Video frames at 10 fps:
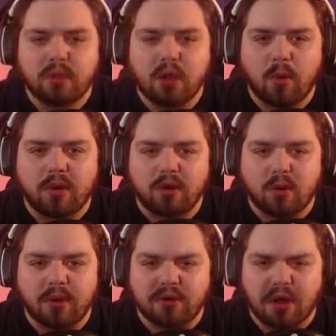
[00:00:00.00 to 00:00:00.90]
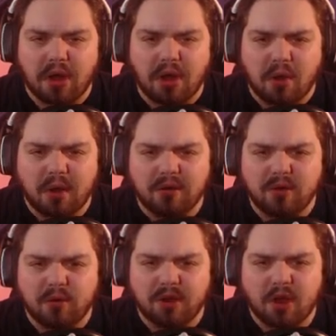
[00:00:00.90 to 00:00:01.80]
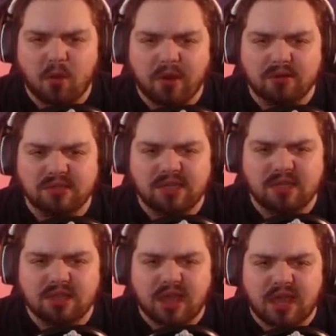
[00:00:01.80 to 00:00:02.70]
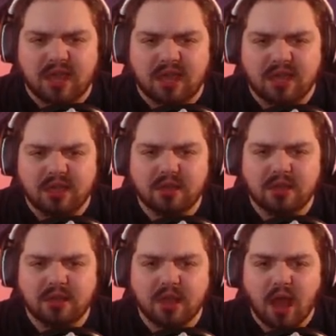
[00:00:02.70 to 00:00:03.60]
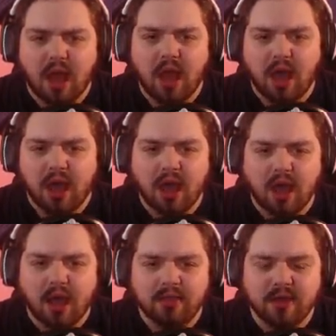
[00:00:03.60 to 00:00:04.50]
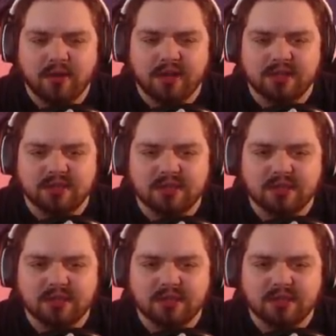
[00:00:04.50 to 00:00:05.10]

Oh, I don't know, I don't know, I don't know where to go, I don't see a thing. Ah, ah, ah, there it is.